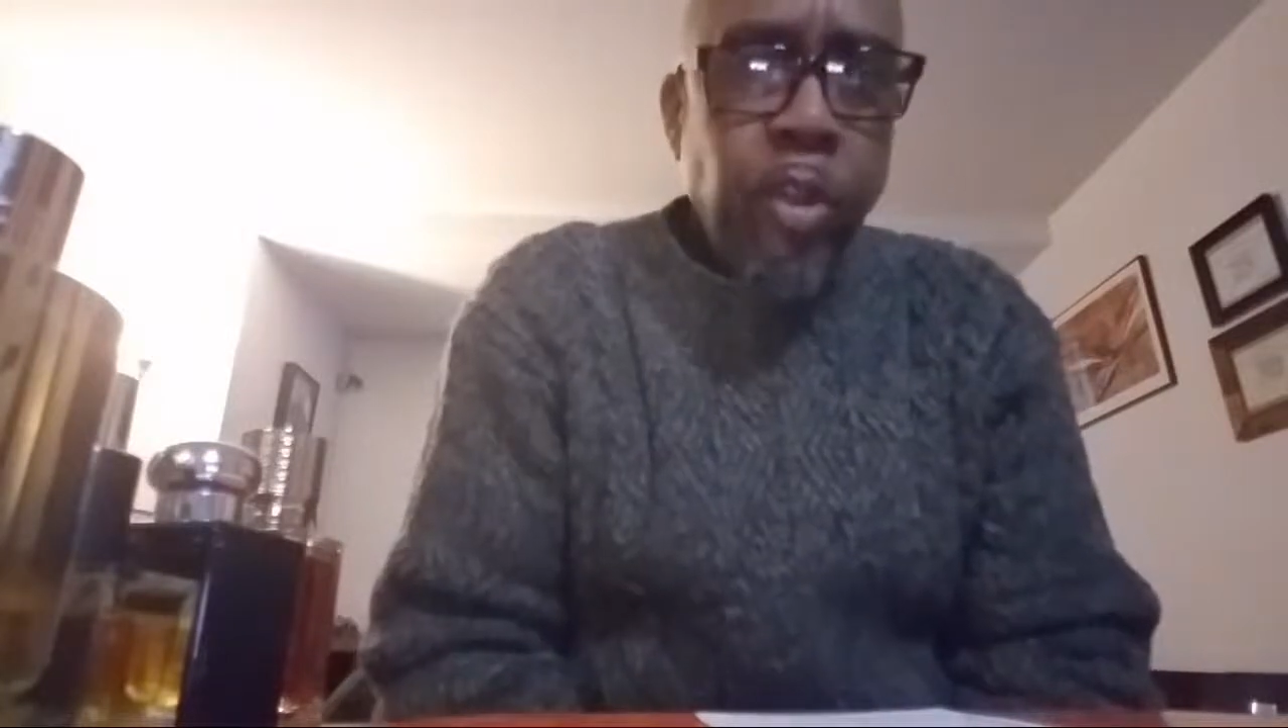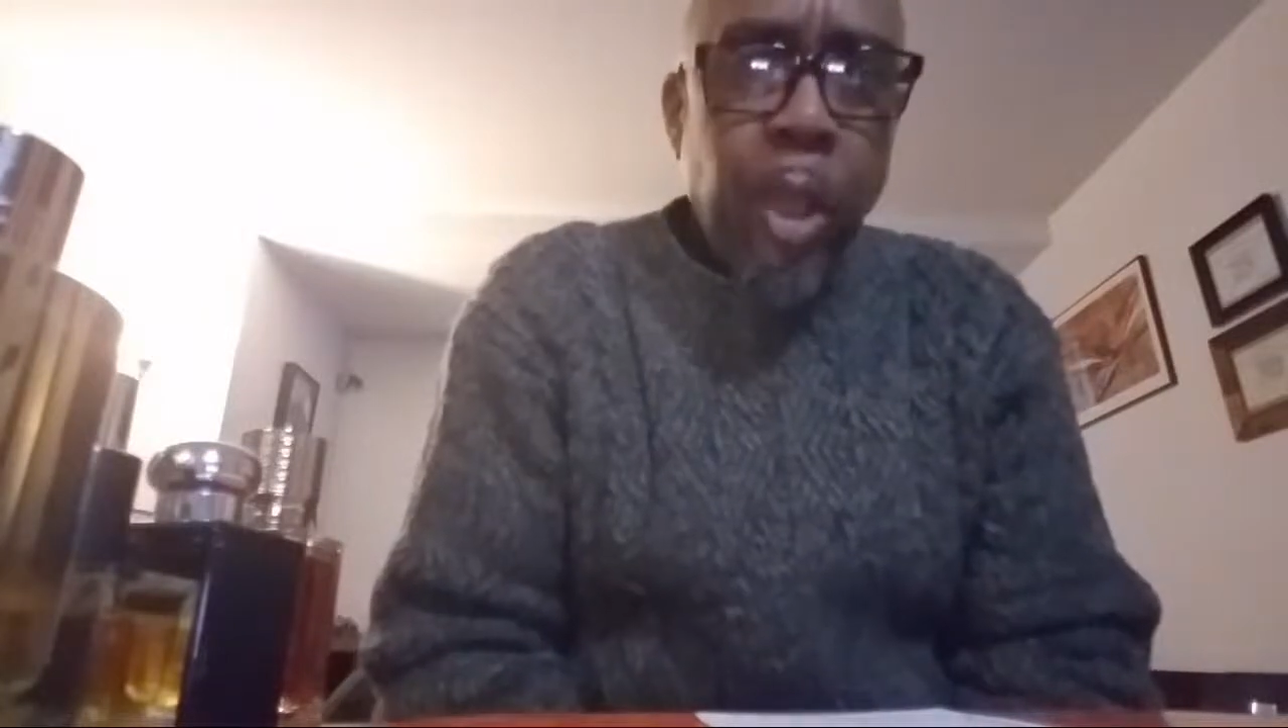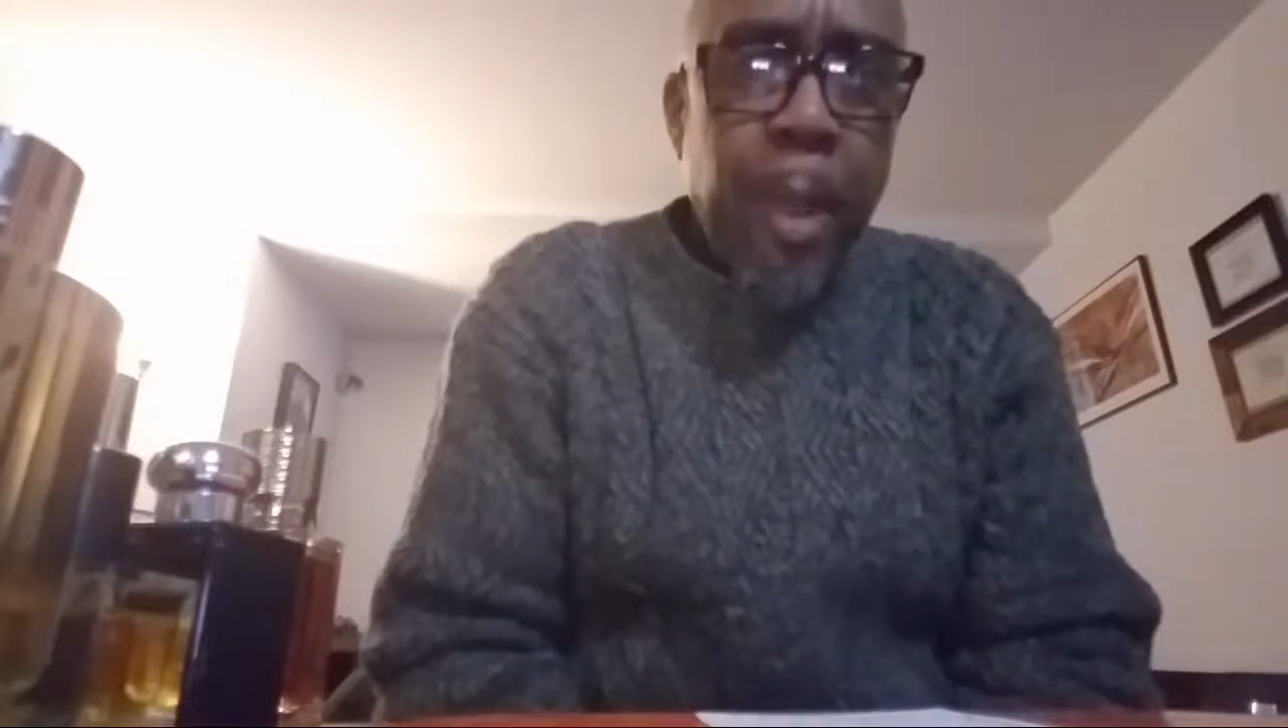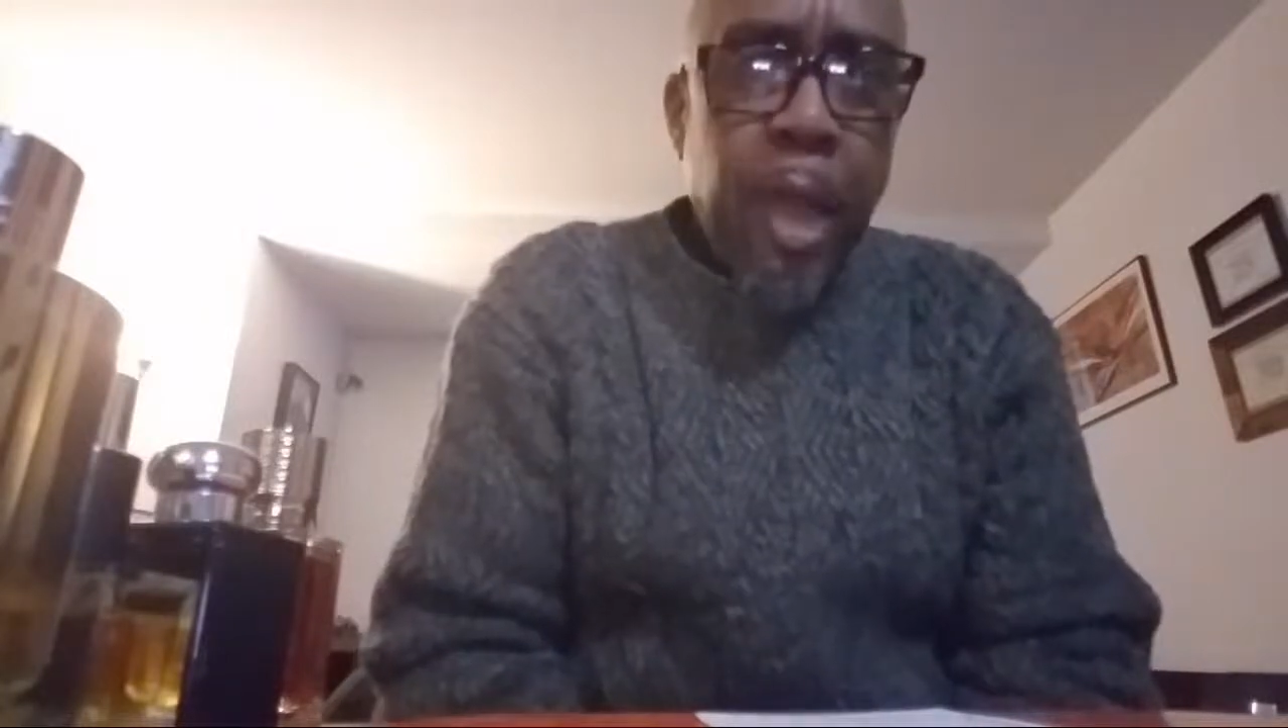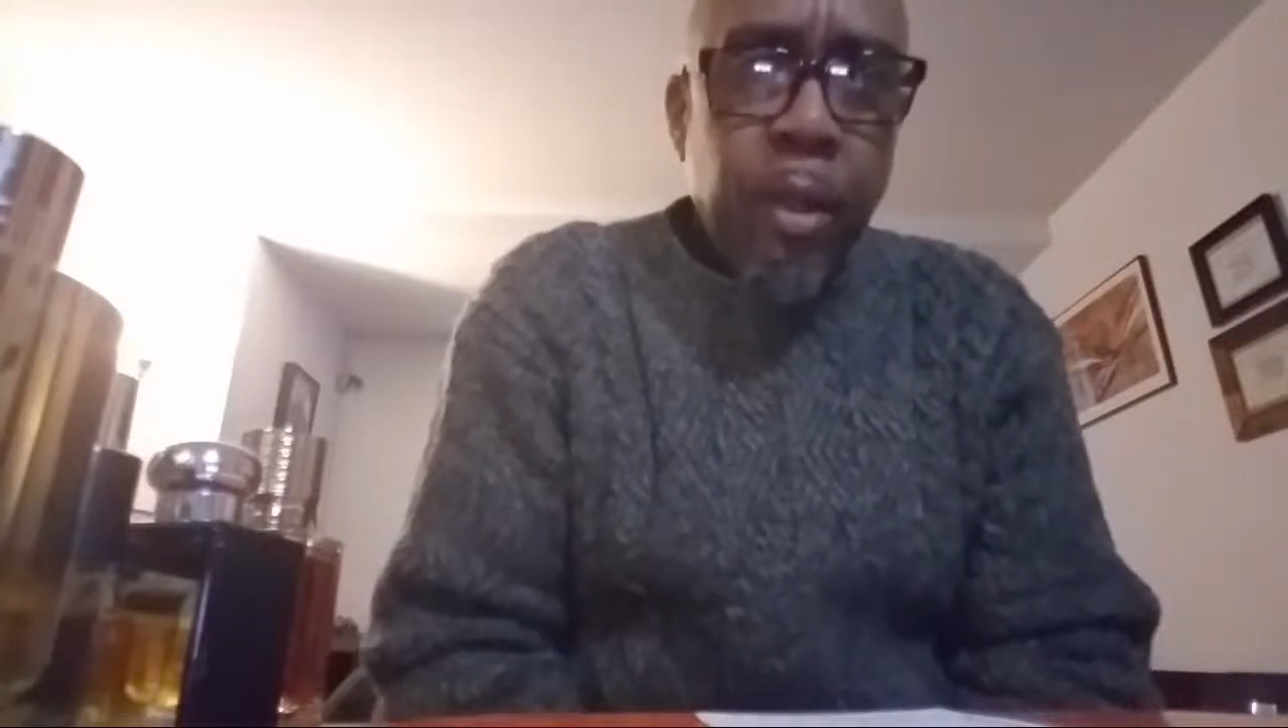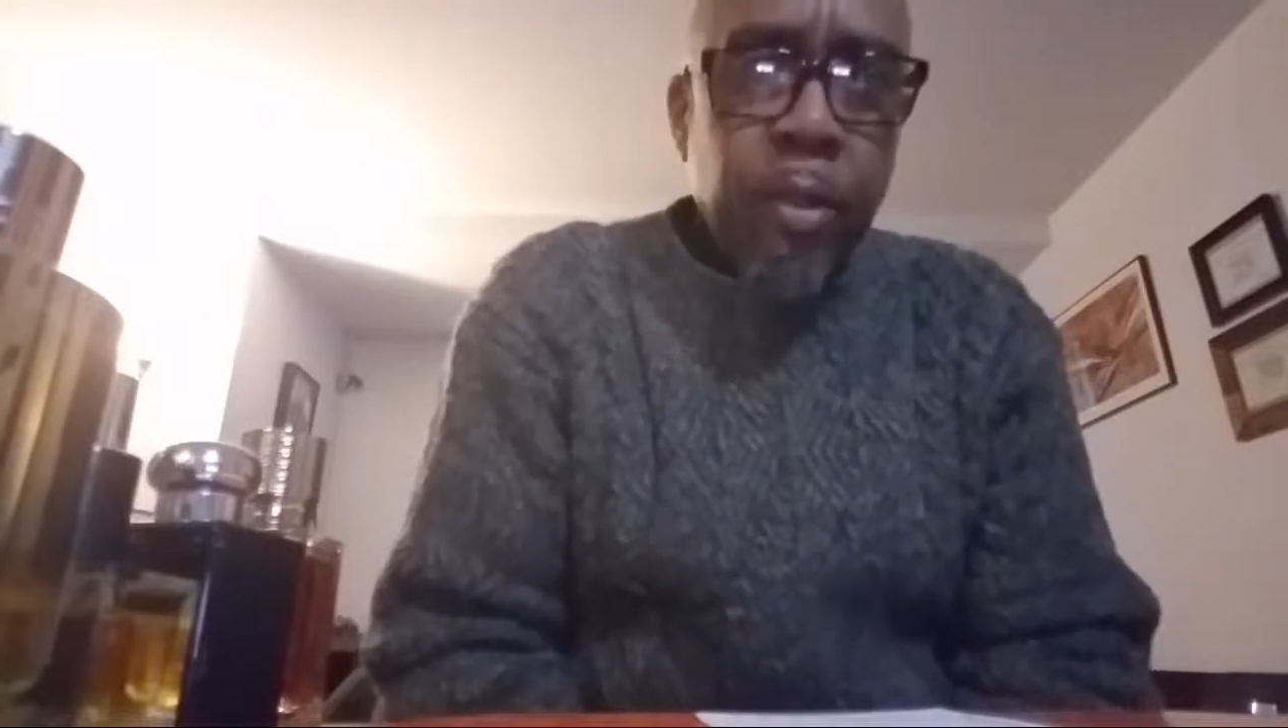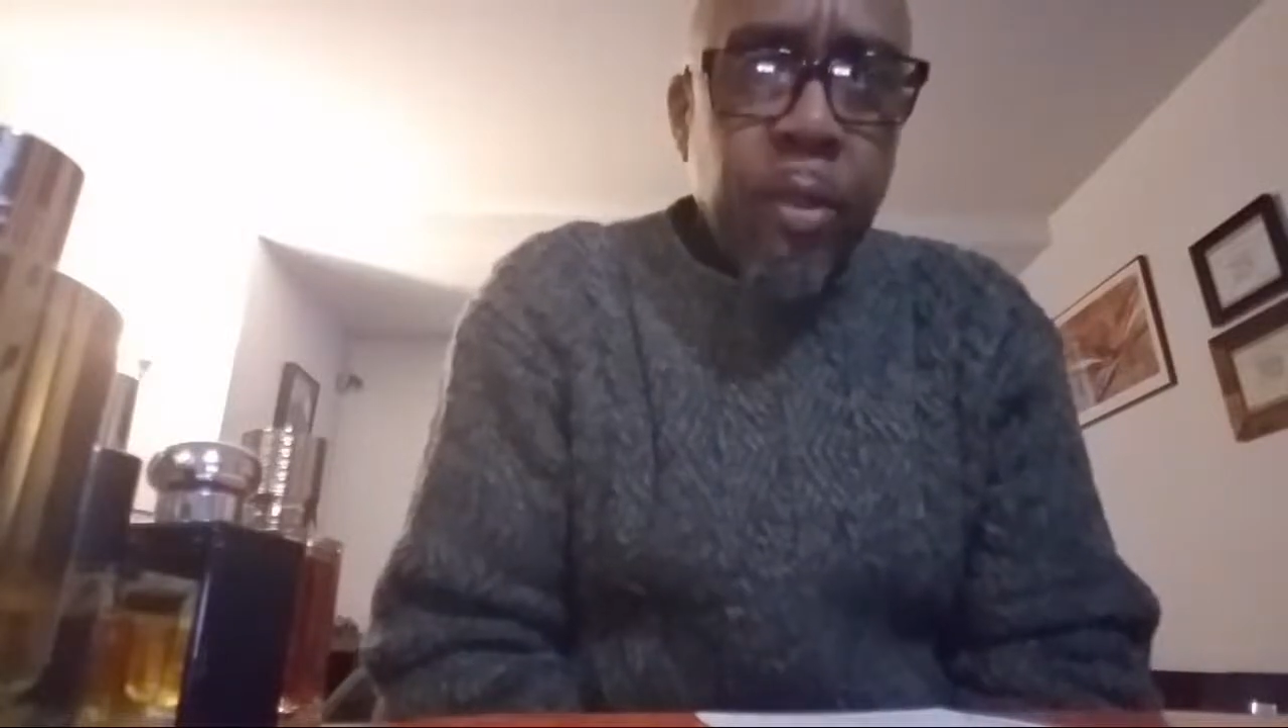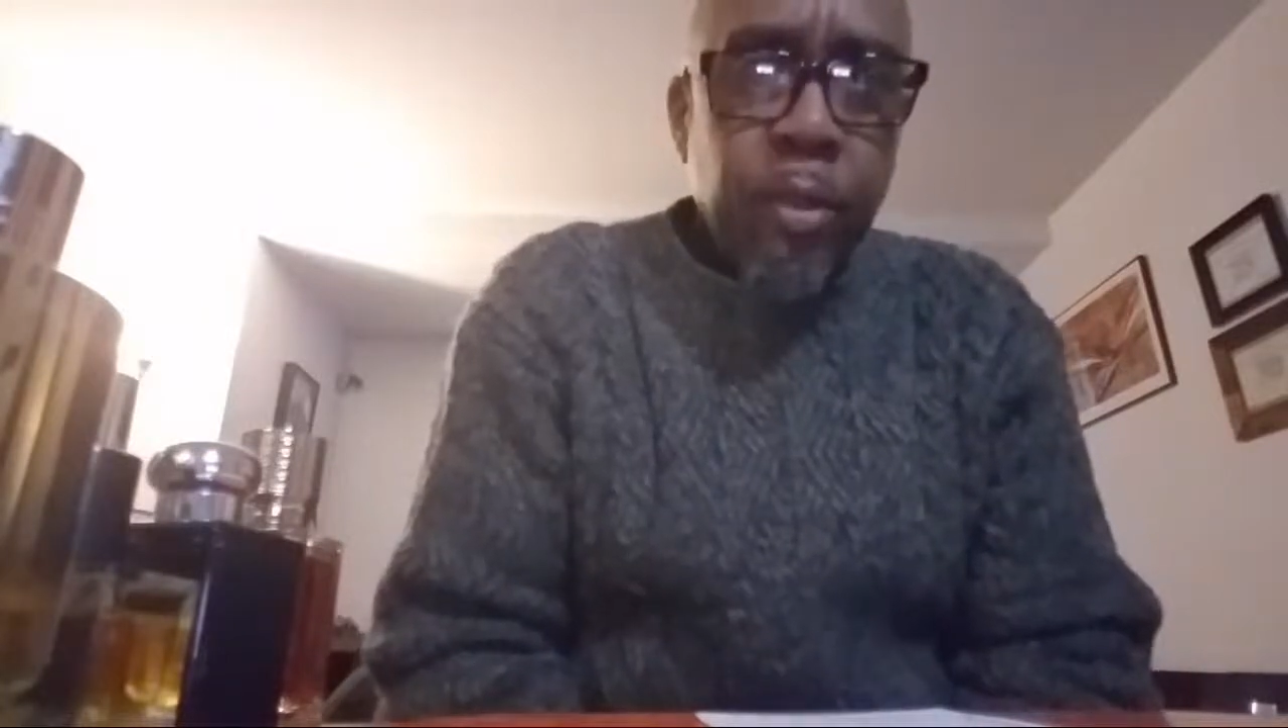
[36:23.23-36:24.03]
talking about?